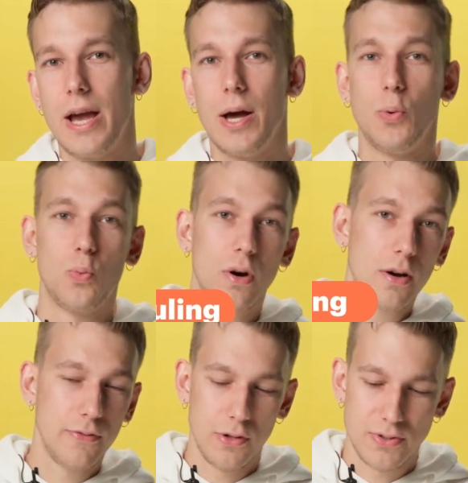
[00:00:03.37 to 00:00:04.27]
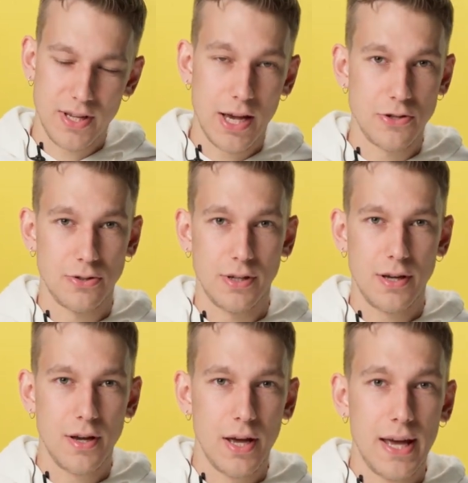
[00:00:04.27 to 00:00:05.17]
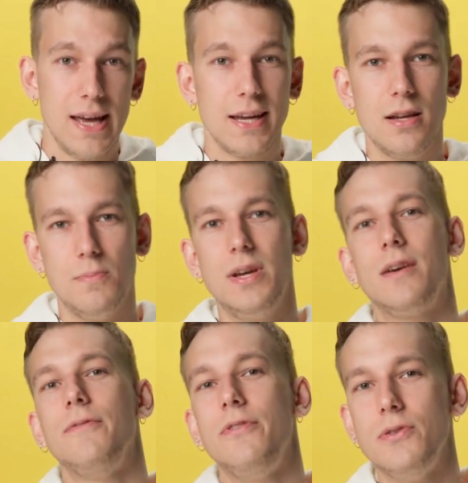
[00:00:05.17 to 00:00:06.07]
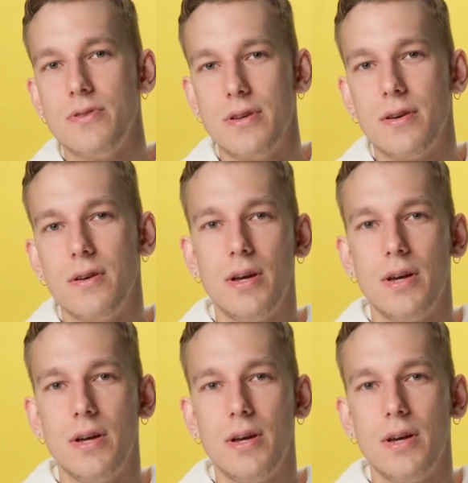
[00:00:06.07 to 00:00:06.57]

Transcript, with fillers: and workflow scheduling can be confusing,